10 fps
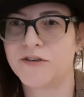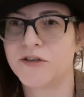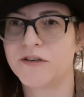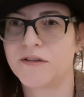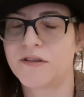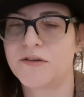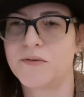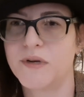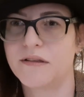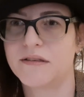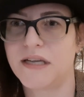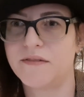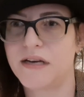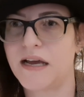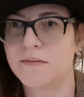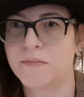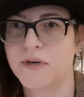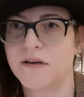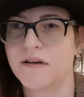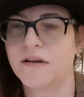Earth with David
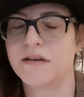Attenborough.